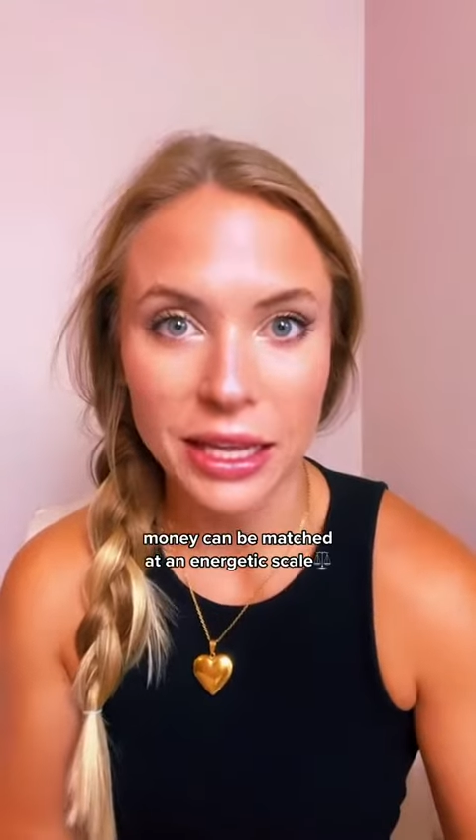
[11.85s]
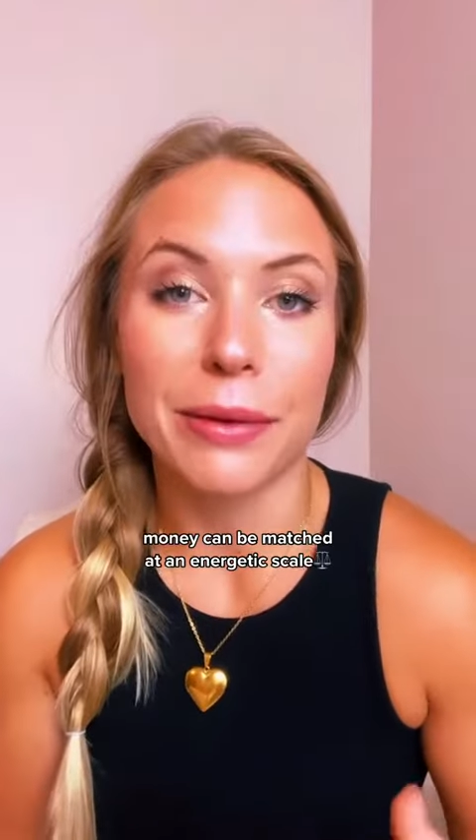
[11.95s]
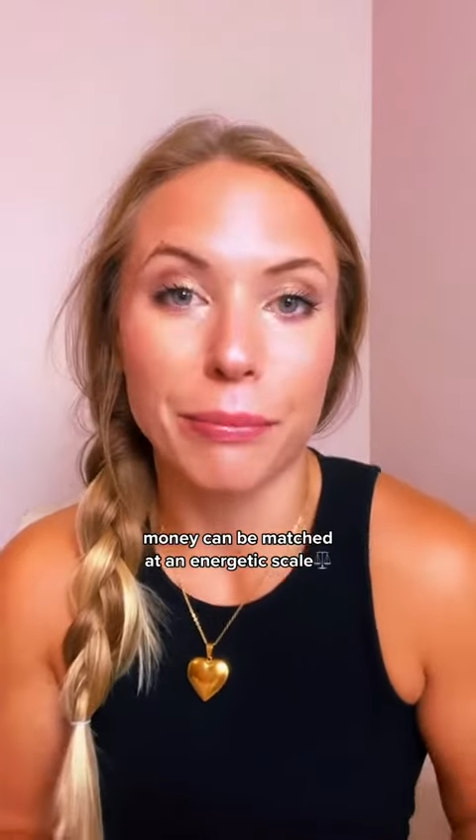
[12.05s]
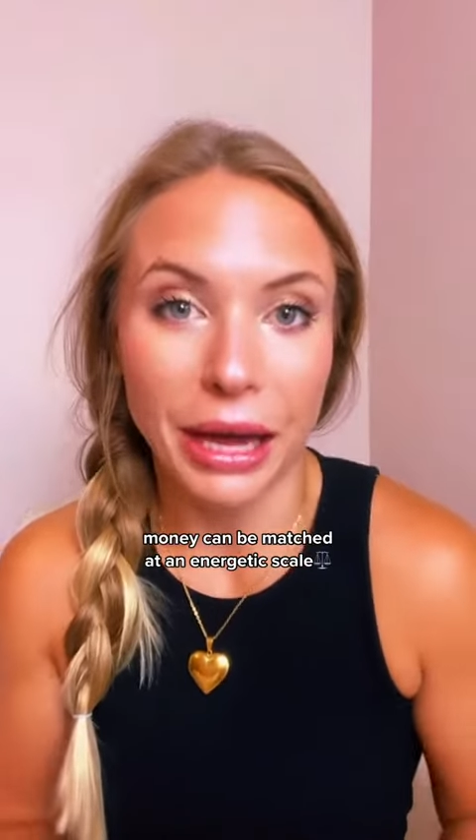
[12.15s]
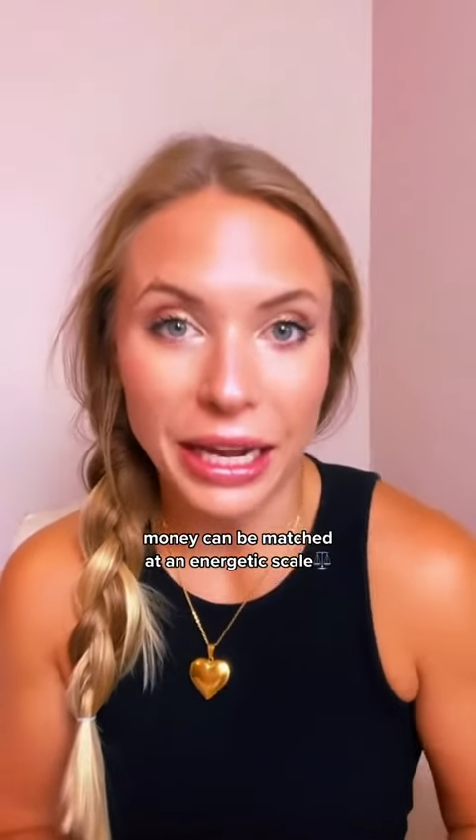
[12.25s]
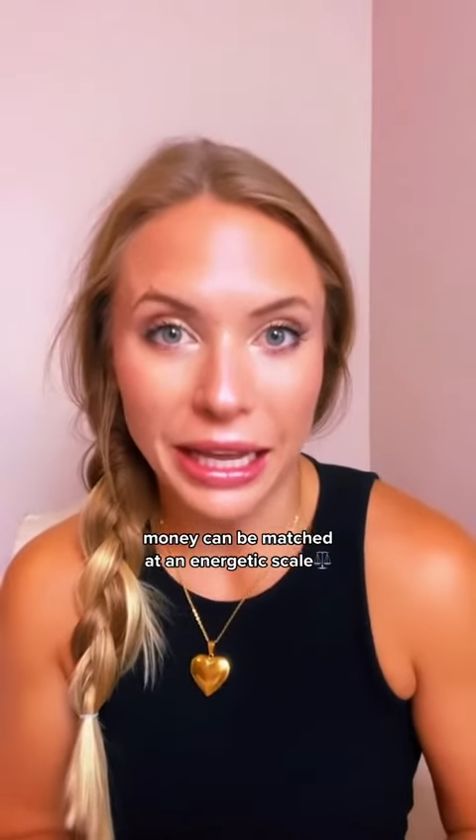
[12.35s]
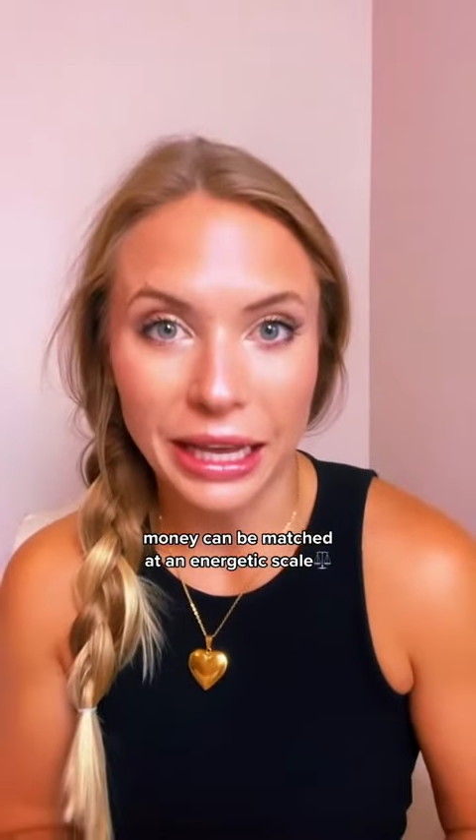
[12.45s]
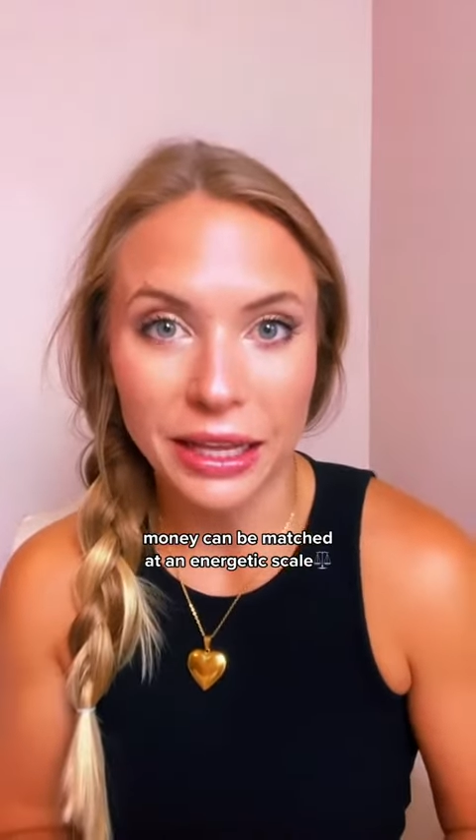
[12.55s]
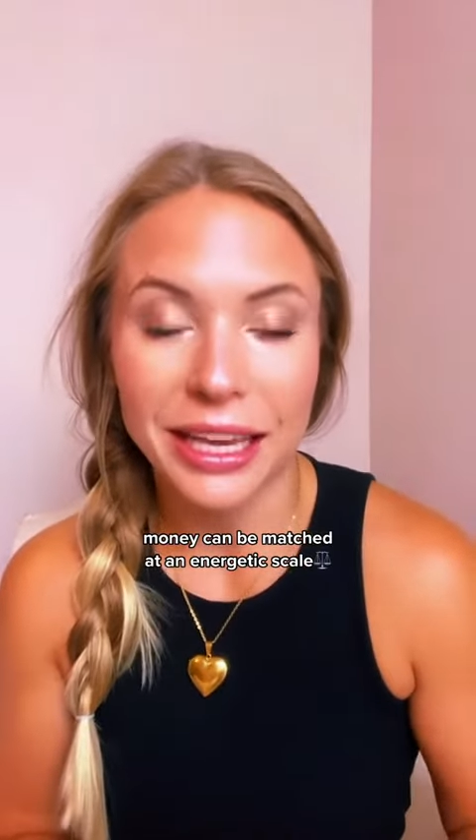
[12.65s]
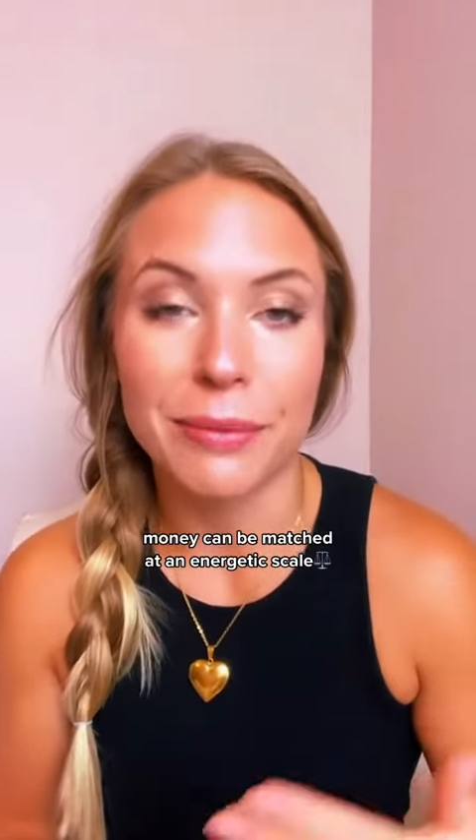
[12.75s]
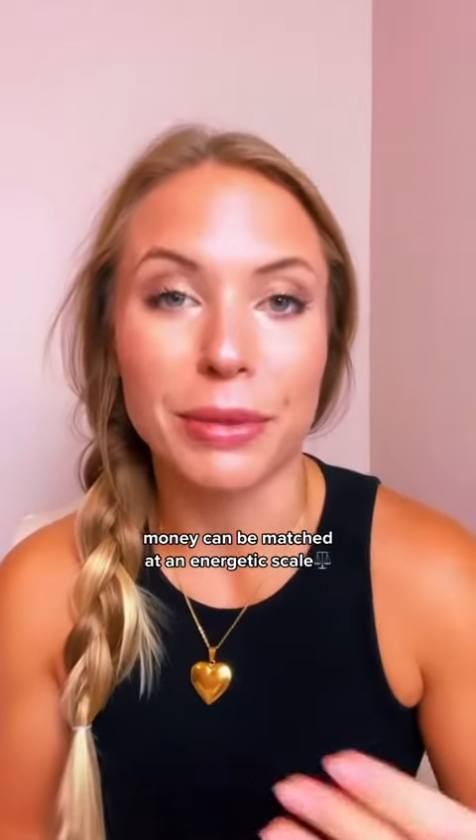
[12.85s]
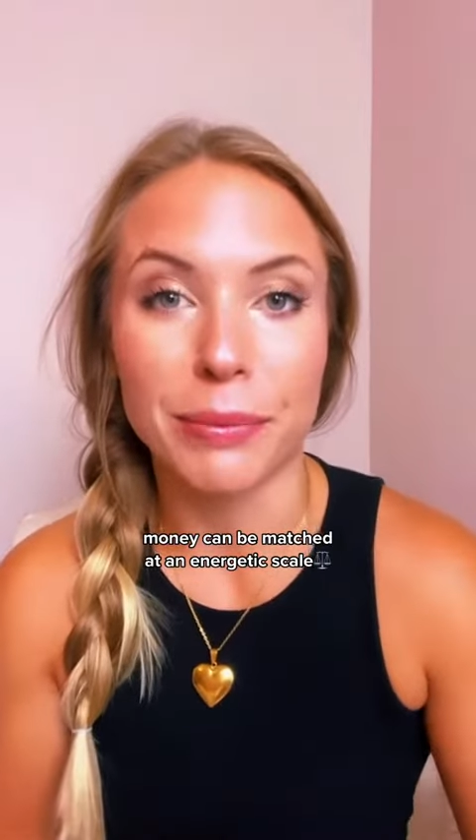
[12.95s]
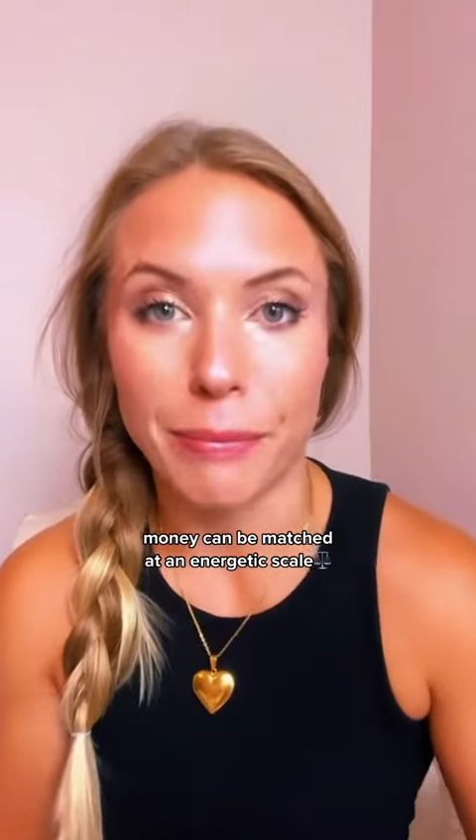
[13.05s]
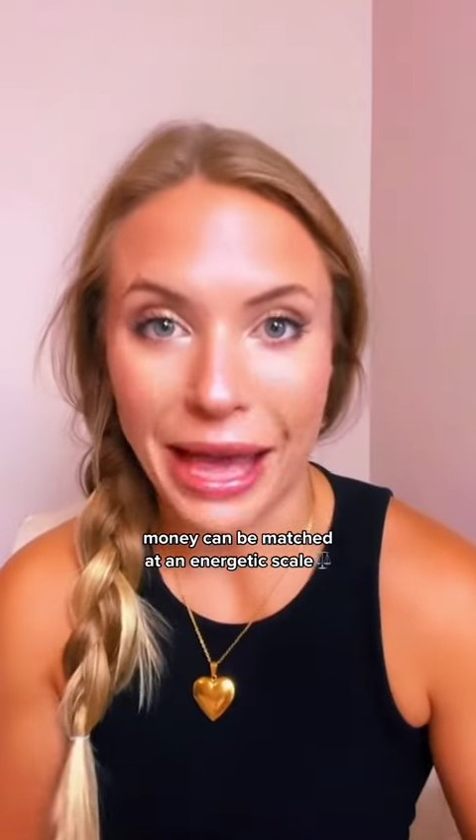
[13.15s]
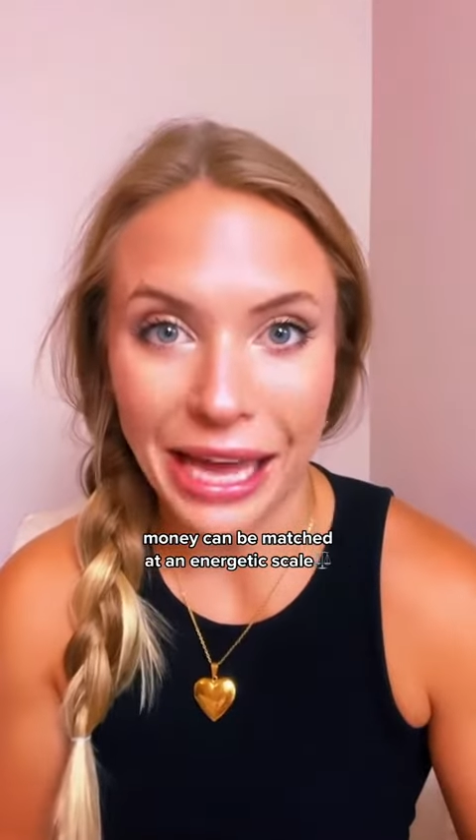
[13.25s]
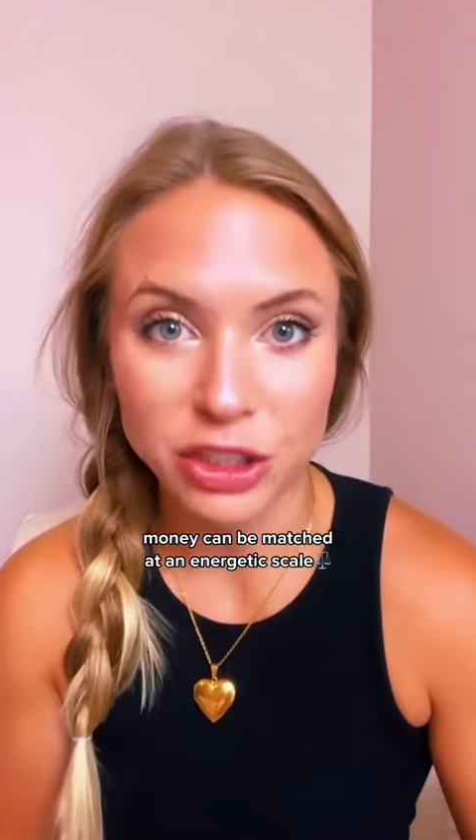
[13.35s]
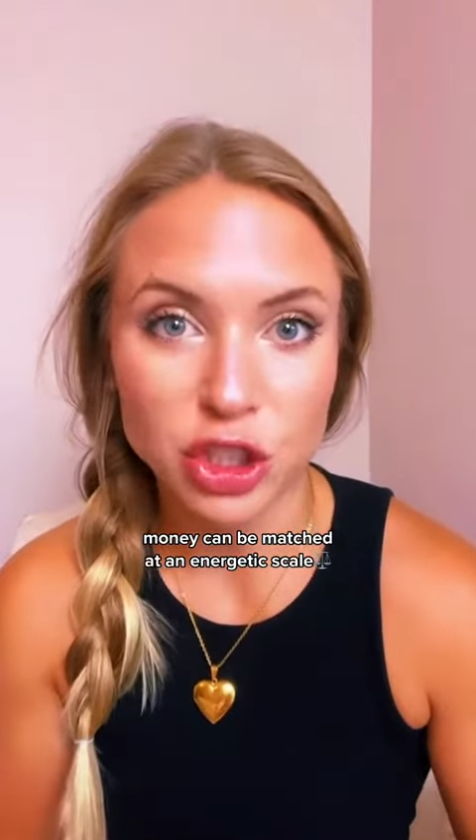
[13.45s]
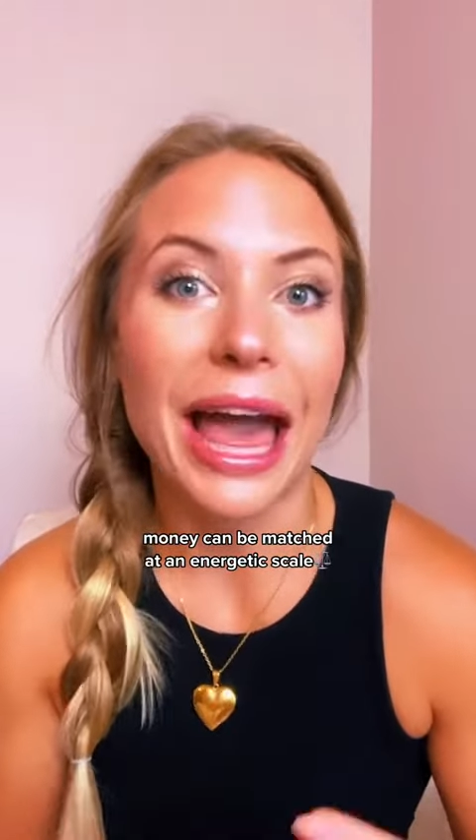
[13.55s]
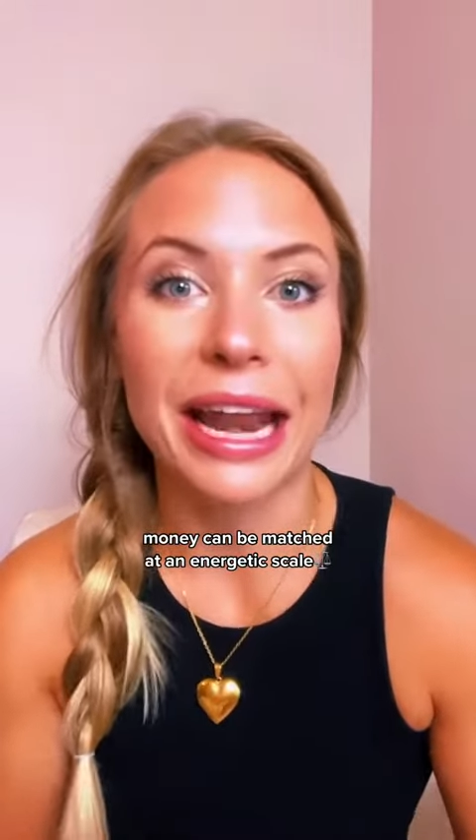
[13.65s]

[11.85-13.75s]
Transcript: And money can be matched